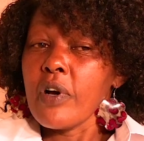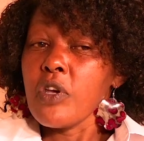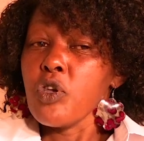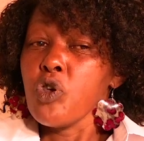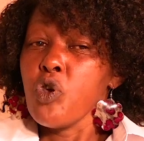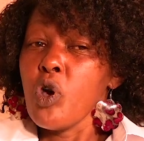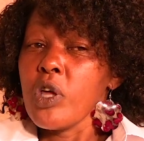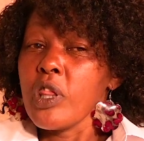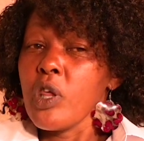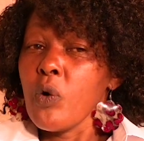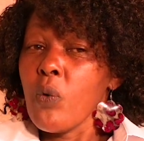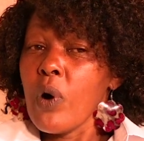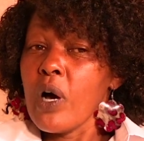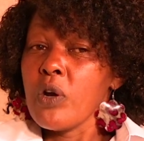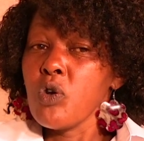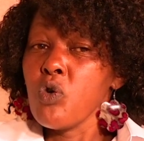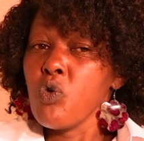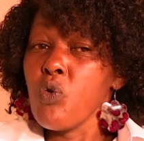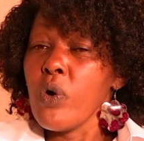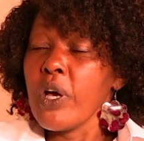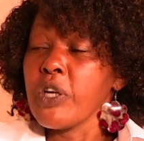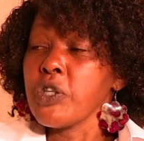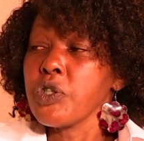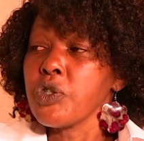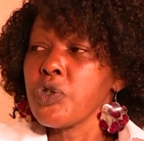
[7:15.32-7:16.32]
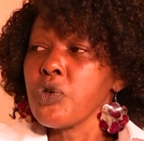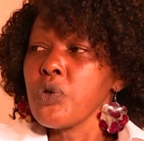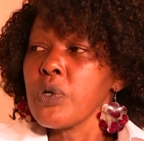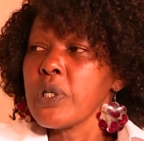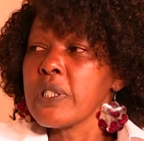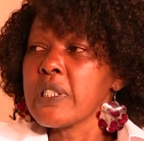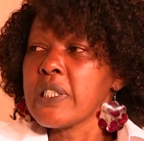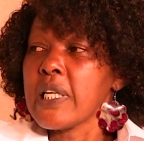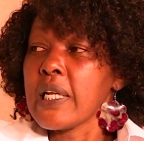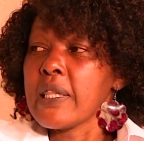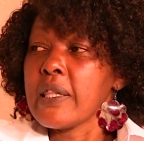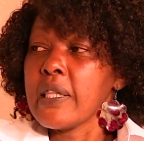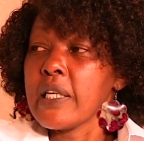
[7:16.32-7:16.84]
you're the one who ensures
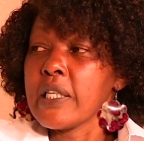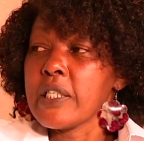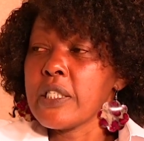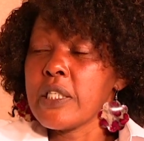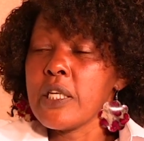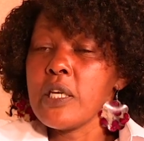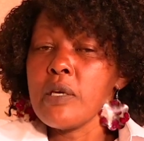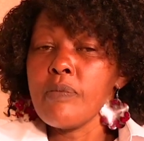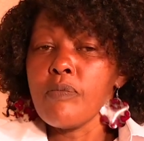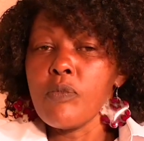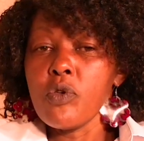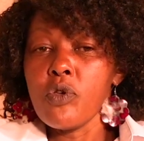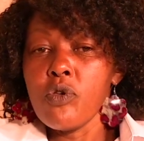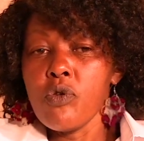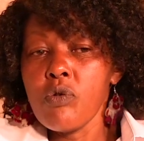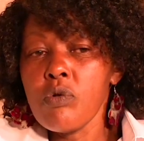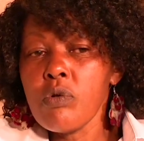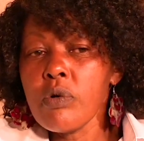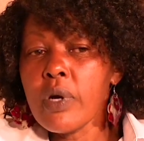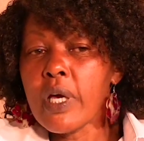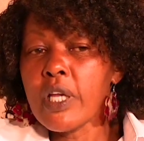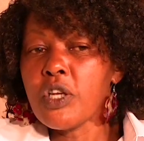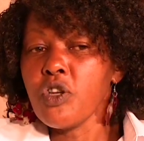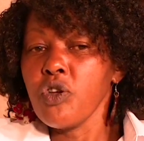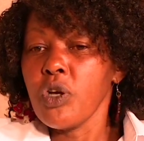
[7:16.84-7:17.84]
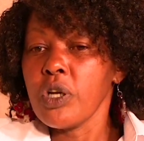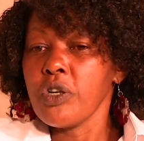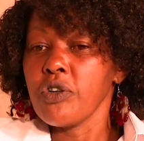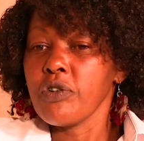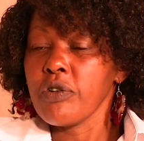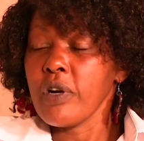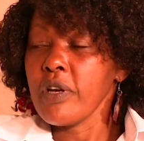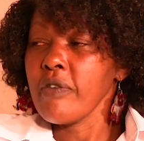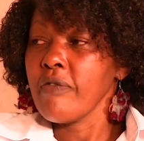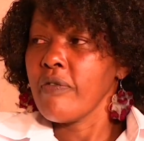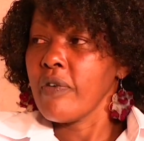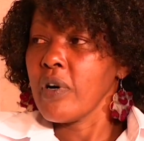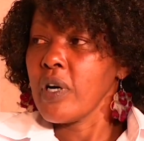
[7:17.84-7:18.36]
that the team, you and your
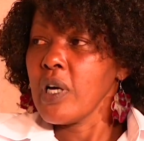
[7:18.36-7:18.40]
driver,